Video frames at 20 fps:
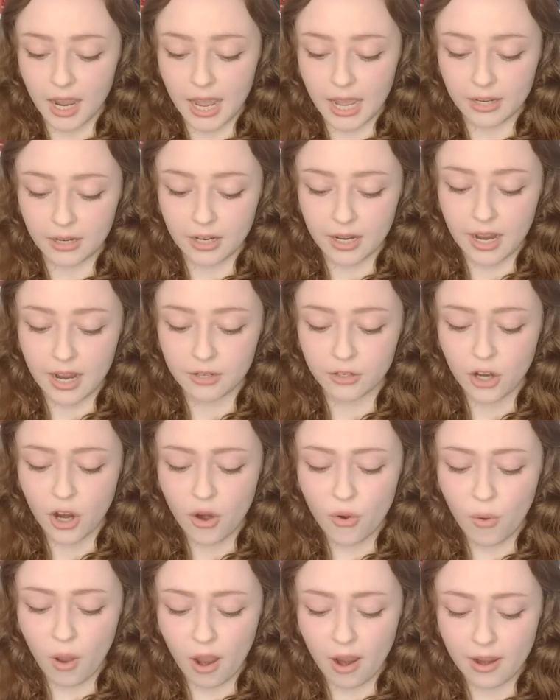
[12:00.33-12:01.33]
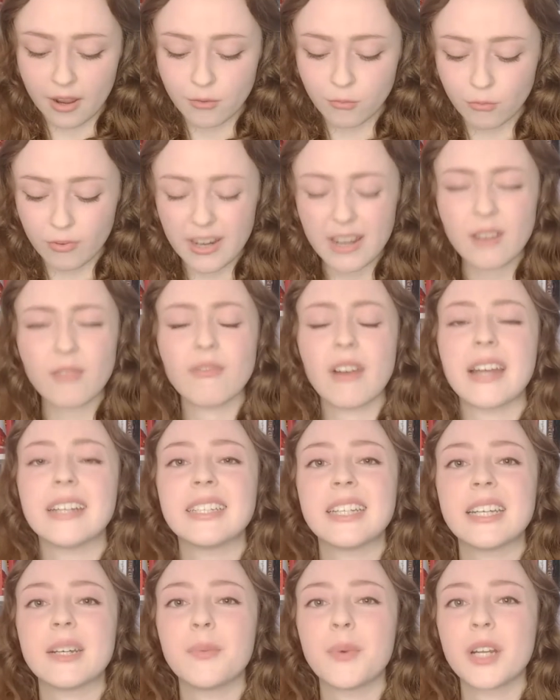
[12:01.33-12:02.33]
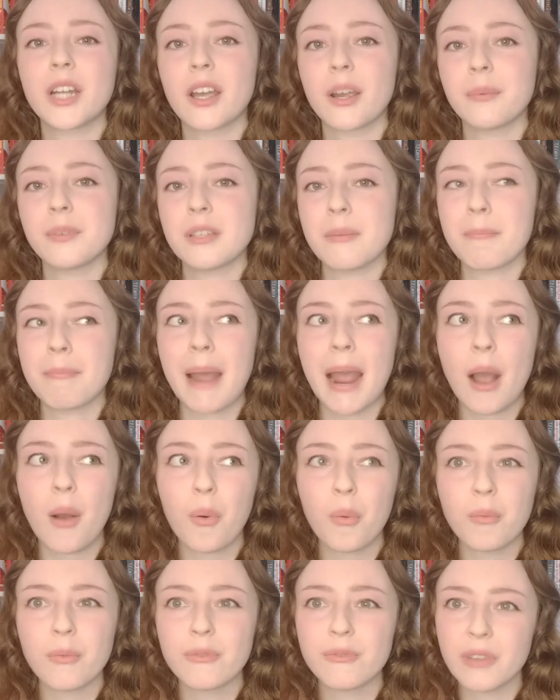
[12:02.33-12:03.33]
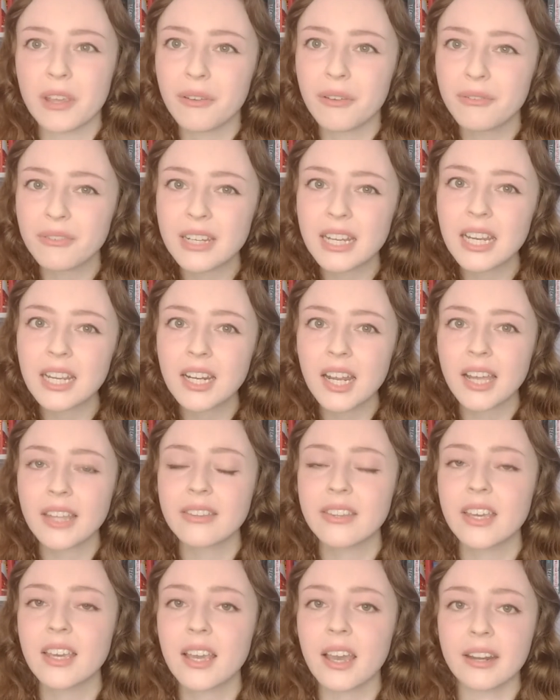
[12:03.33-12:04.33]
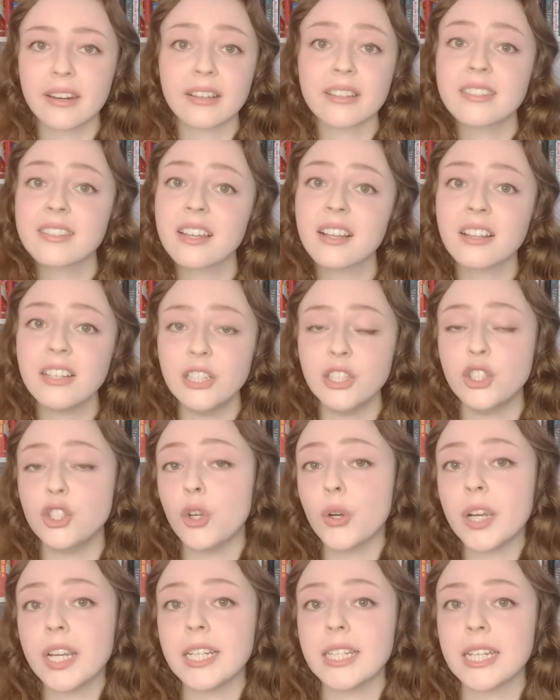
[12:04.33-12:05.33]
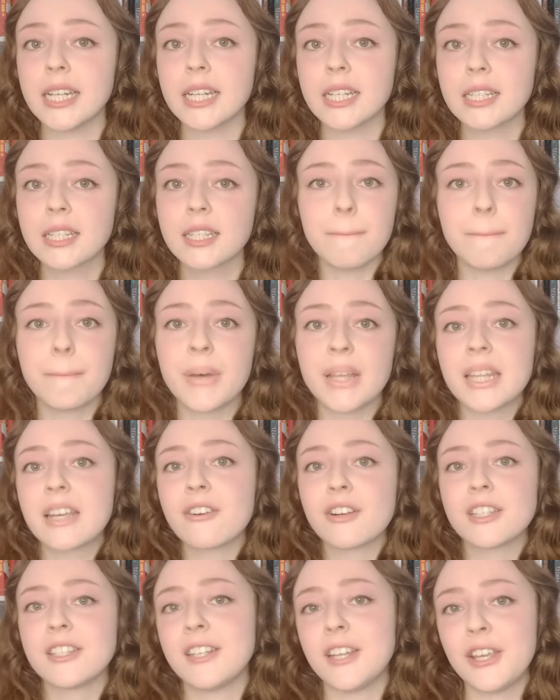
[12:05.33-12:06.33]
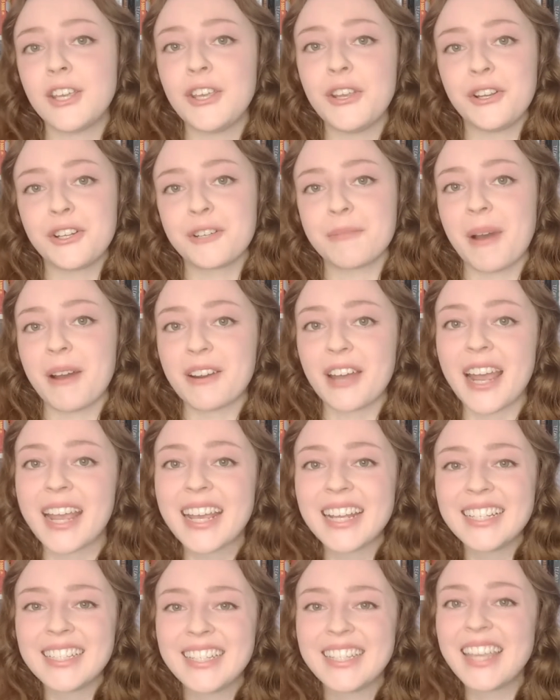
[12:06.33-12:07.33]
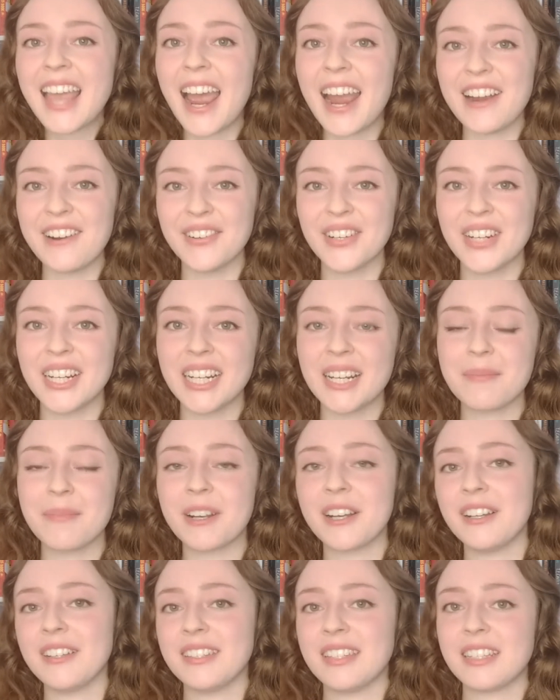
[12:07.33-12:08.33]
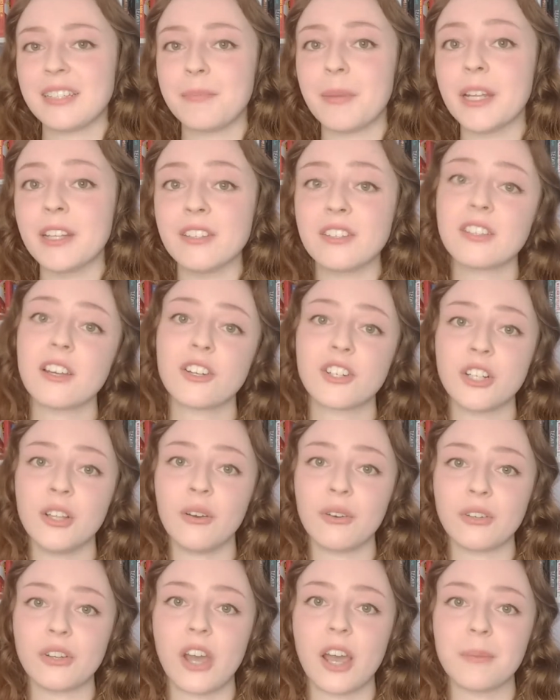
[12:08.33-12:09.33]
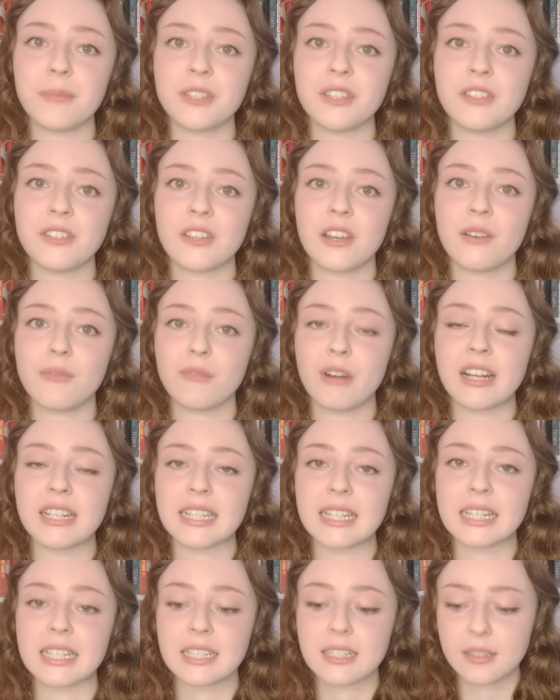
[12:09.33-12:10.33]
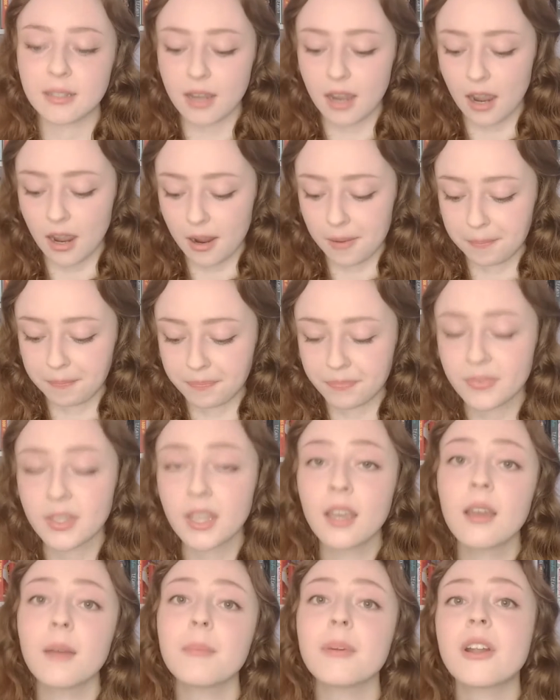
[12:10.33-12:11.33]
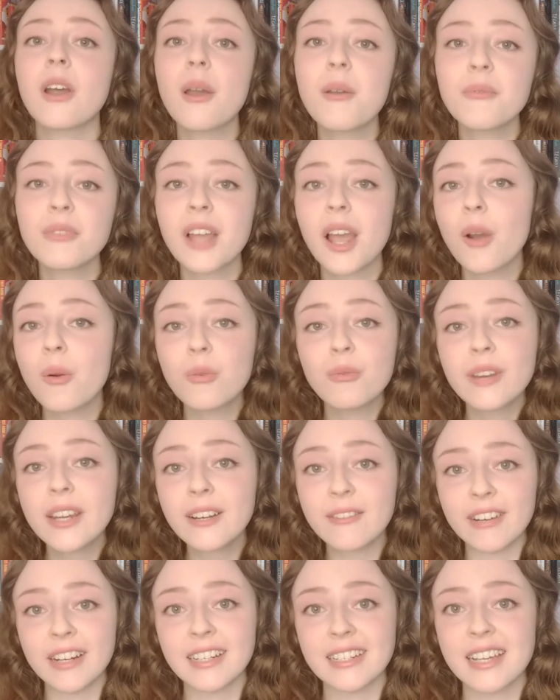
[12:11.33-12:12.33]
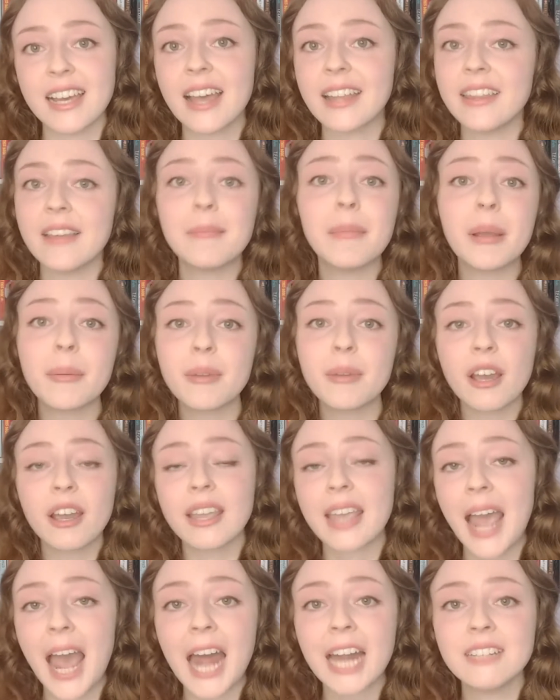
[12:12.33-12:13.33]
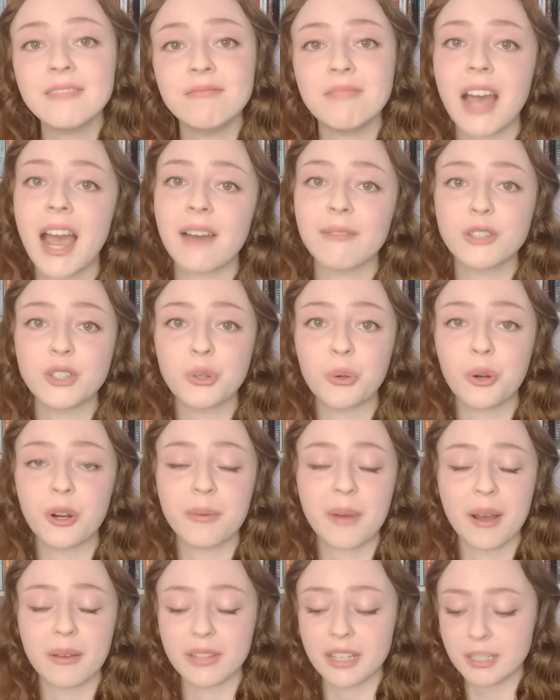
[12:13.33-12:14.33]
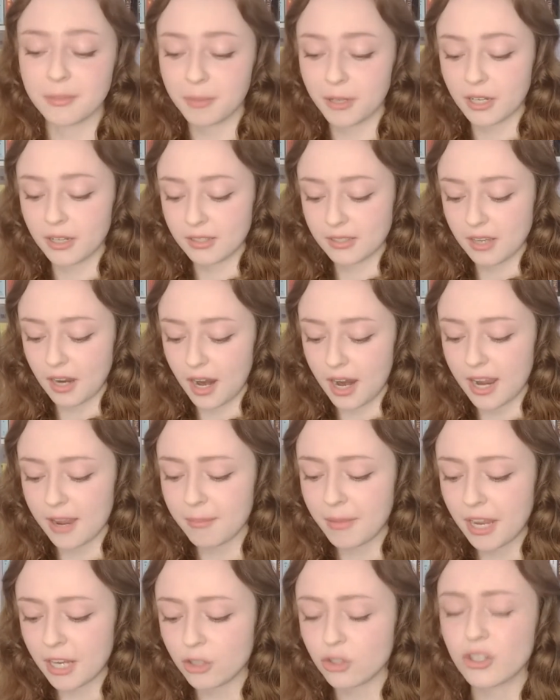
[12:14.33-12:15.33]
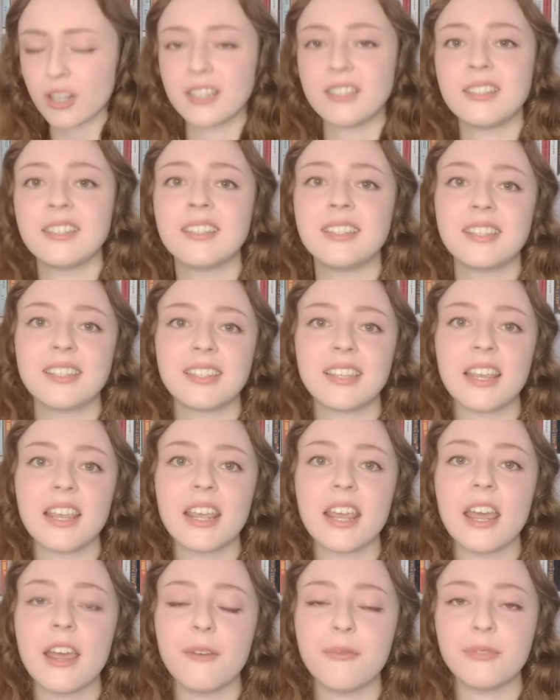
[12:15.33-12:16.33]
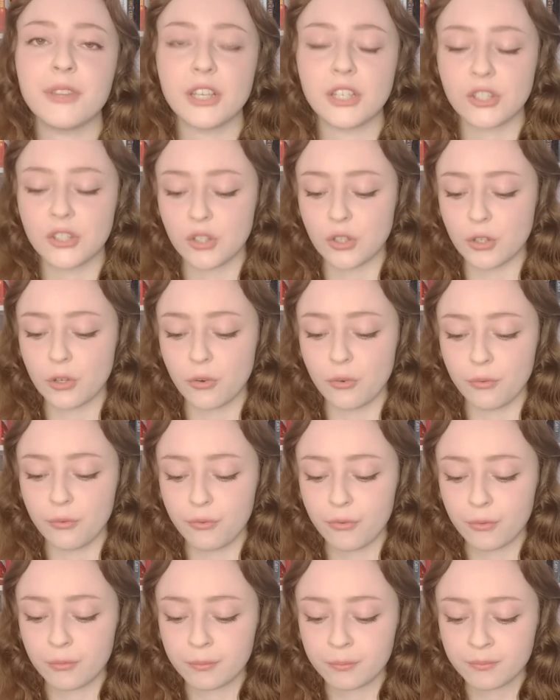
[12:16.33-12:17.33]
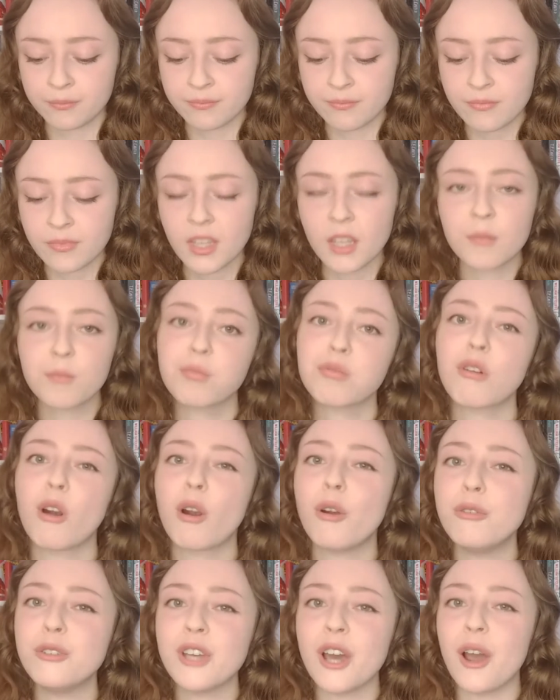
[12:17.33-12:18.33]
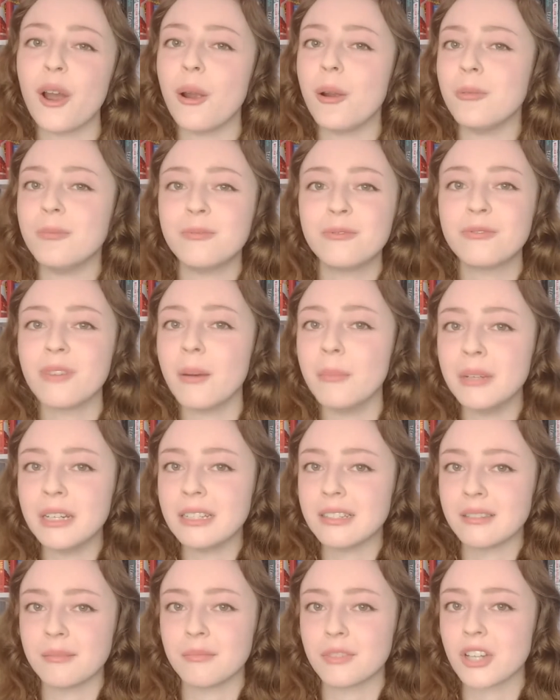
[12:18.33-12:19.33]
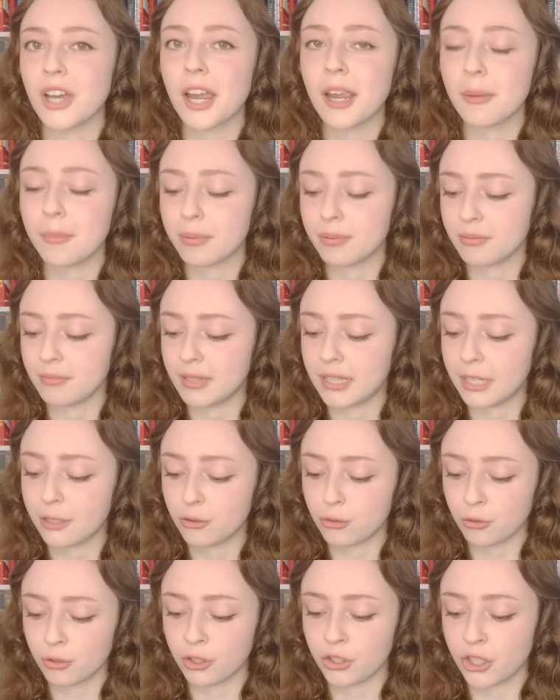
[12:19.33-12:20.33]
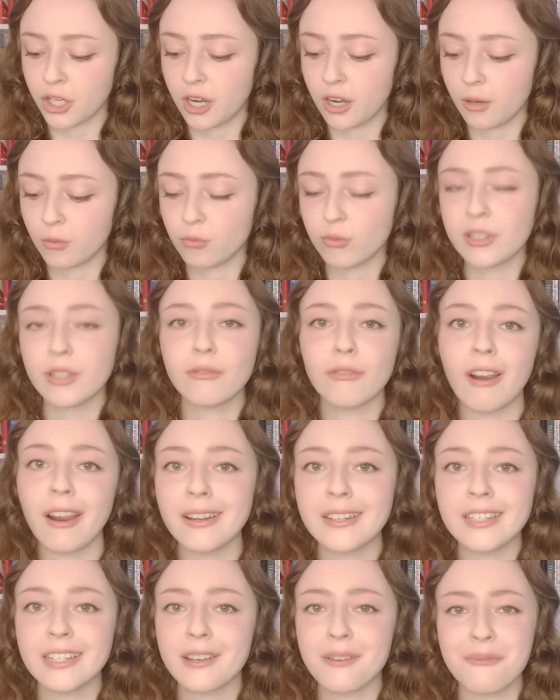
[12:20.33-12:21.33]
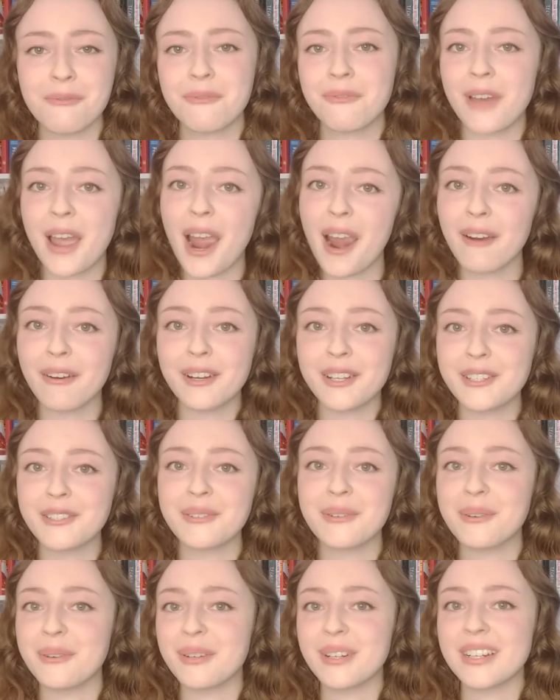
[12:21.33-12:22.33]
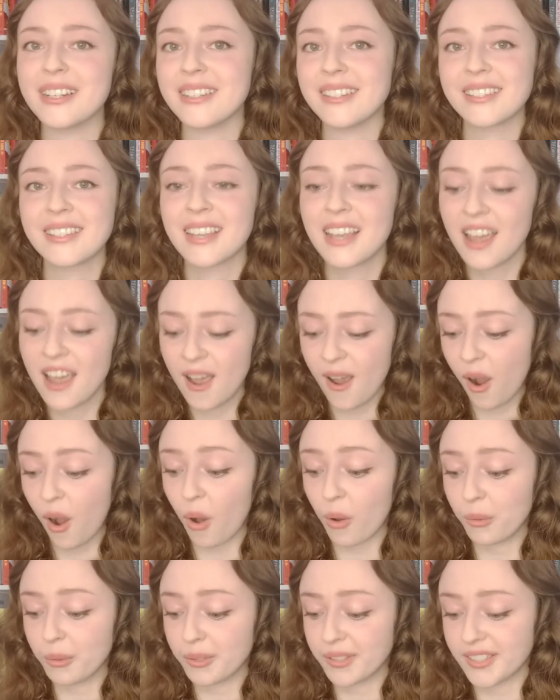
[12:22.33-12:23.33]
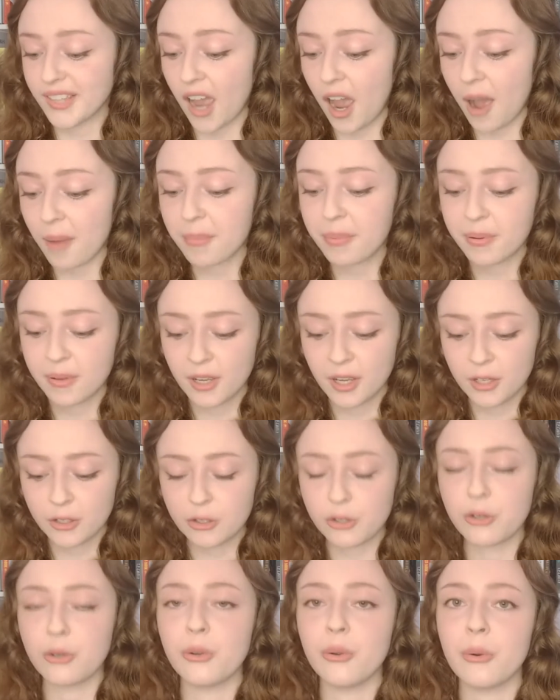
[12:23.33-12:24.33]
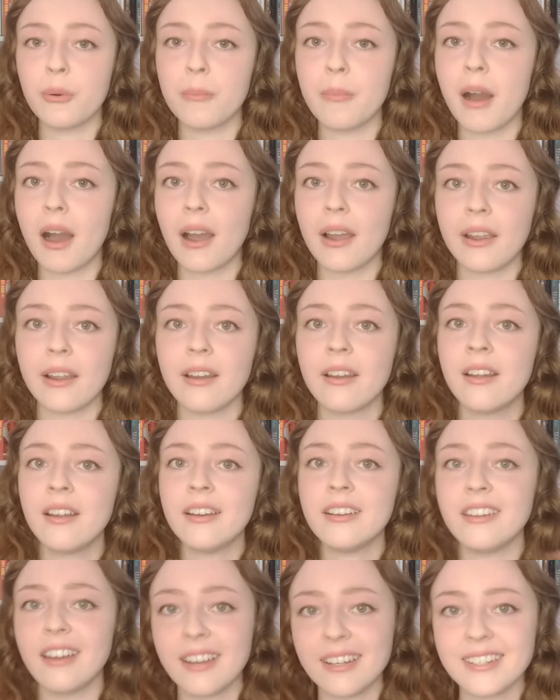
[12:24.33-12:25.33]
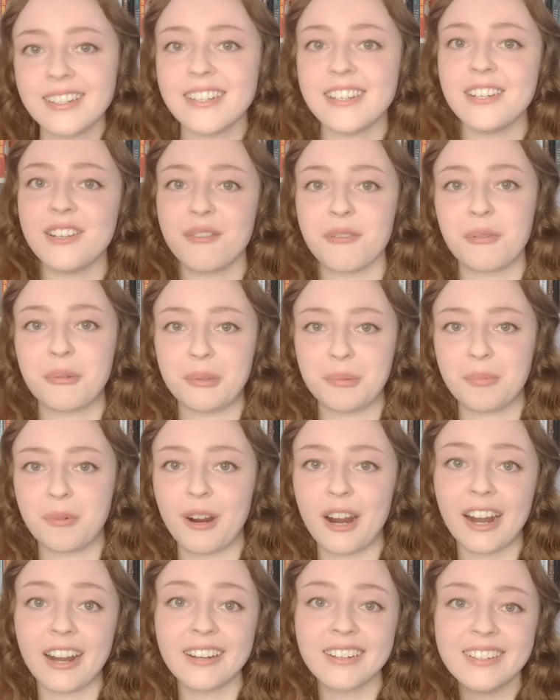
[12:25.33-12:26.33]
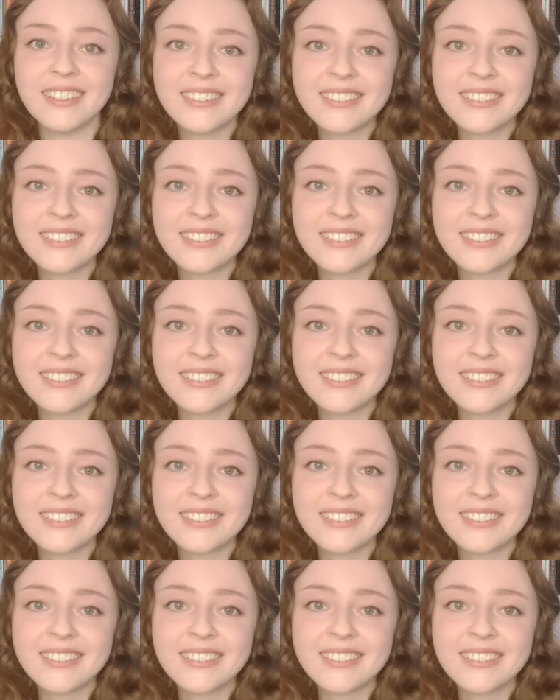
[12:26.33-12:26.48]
and I know I reread it when I was about 15, I think, and I still enjoyed it, but there isn't a huge amount I can say, really, because it's been such a long time since I've read it. But hopefully I will reread it, and then maybe I can have a talk about this, because I am interested to see if this sort of proto-feminism type literature, rewriting of fairy stories, holds up to my 19-year-old brain.